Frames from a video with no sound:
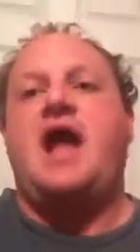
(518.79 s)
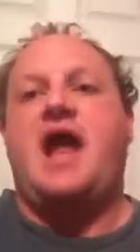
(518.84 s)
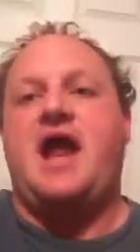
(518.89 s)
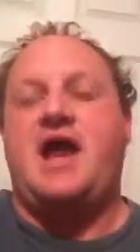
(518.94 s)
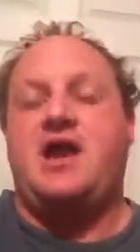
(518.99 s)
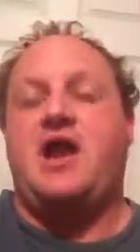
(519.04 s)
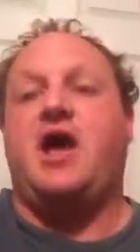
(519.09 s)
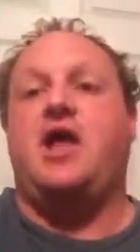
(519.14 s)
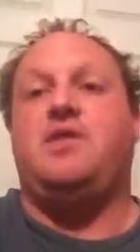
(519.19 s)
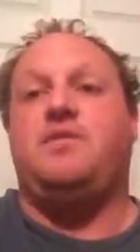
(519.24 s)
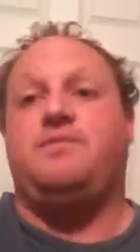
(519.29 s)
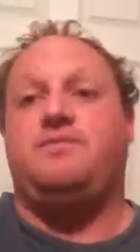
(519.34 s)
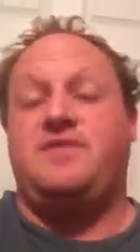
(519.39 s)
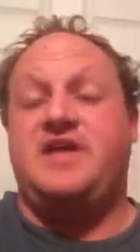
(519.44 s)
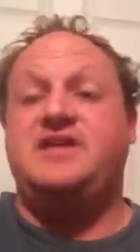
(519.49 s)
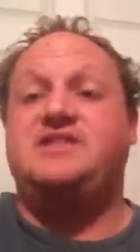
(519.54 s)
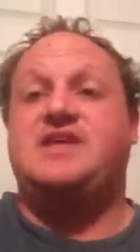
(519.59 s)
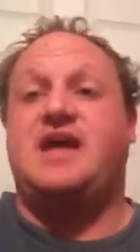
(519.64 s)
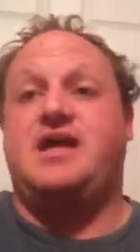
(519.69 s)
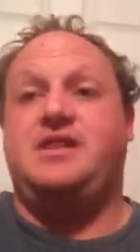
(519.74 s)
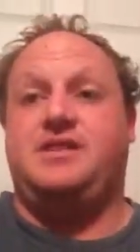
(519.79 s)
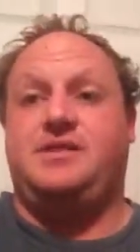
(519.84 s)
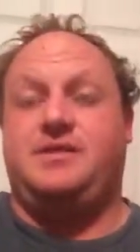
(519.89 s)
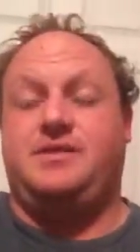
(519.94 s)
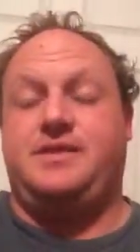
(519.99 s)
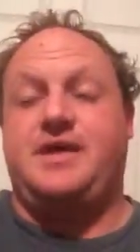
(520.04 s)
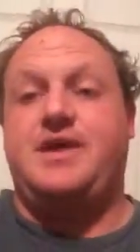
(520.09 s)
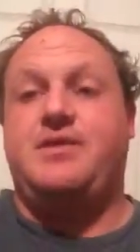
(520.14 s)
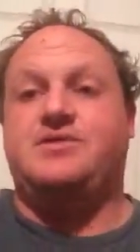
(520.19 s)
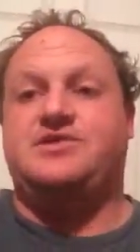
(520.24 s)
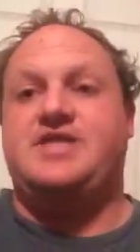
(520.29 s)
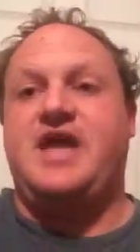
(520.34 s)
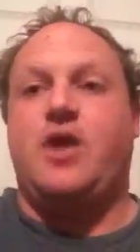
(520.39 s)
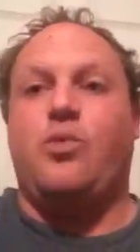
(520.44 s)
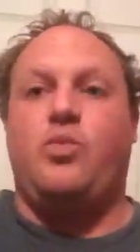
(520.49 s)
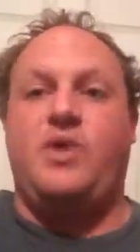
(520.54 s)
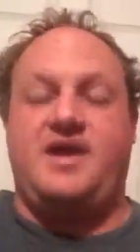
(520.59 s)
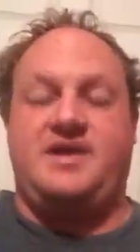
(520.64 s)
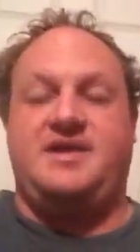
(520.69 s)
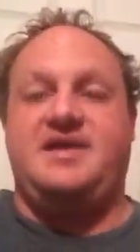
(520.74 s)
And a uh, Nisei linguists there
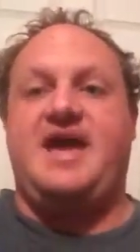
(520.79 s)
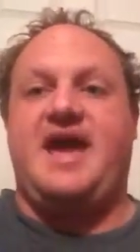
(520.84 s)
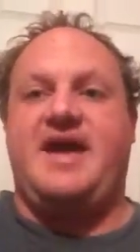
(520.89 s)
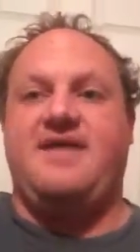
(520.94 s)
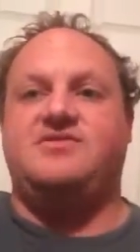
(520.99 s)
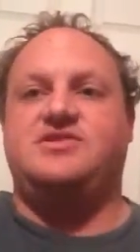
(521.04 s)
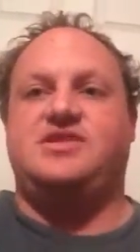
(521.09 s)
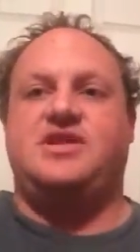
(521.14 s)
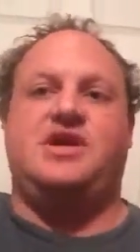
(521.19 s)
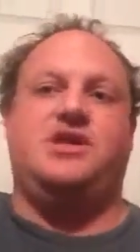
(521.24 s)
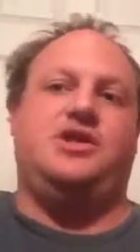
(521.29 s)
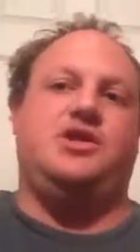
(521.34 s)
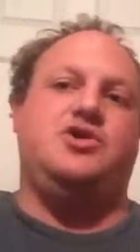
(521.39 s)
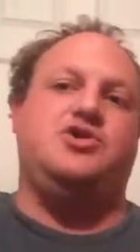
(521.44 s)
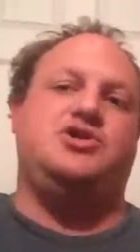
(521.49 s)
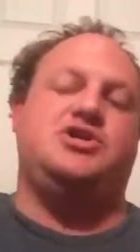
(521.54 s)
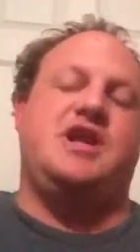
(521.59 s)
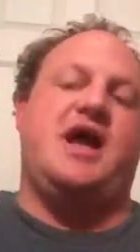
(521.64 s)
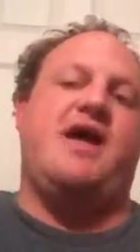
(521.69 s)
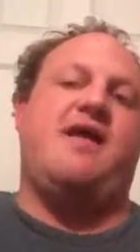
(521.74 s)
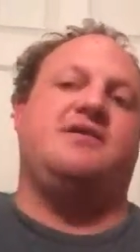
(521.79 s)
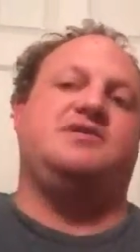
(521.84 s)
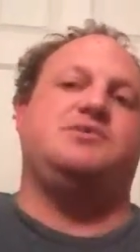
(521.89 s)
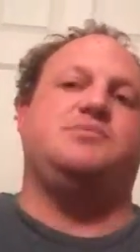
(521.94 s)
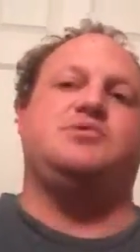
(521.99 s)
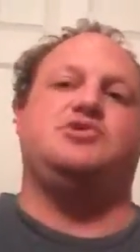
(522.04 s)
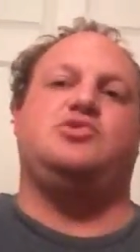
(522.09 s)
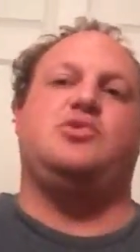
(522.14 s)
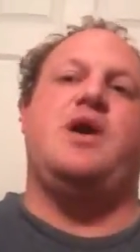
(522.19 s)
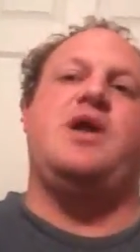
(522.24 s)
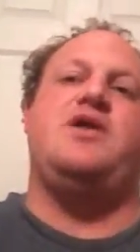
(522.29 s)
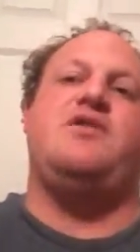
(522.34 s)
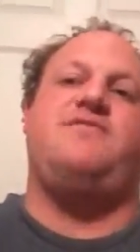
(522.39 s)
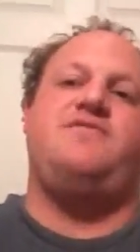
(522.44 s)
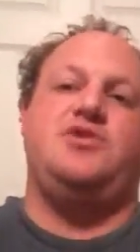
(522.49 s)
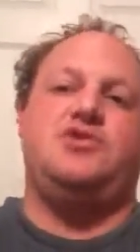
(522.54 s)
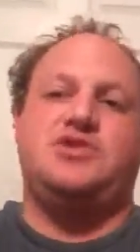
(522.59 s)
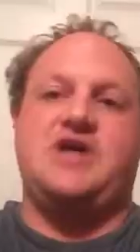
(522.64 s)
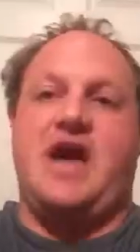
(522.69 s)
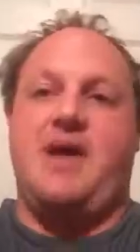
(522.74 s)
went in caves in the Aleutian Islands and persuaded a
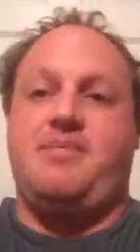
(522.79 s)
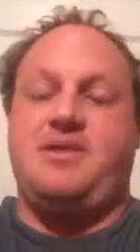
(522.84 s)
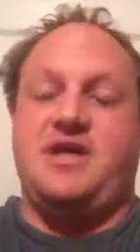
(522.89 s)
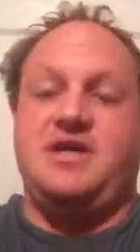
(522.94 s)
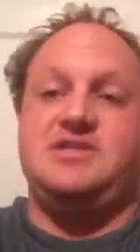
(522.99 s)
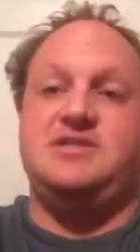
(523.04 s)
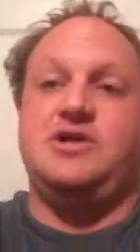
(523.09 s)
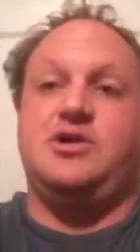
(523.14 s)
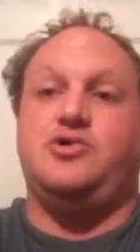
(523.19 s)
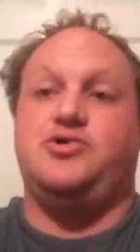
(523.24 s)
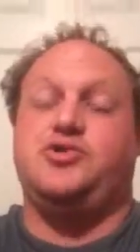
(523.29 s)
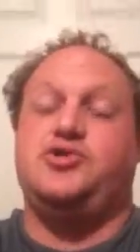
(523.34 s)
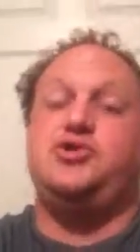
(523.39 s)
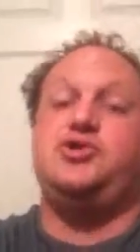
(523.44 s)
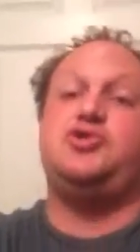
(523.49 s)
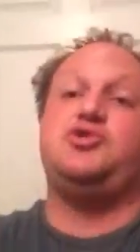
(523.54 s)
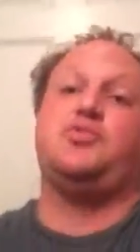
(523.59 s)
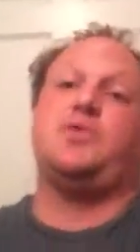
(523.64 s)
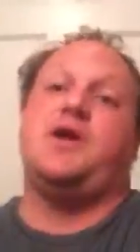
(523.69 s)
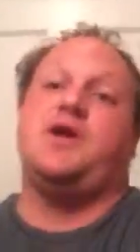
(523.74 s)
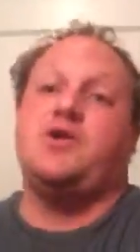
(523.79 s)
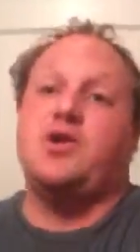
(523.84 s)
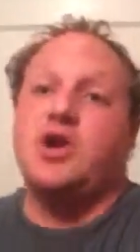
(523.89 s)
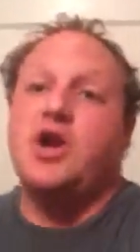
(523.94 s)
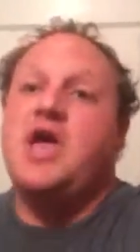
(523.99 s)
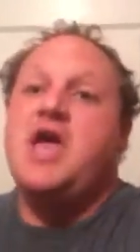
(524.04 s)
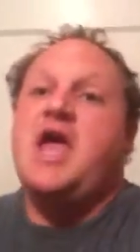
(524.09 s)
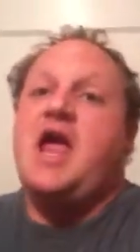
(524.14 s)
few Japanese soldiers to surrender,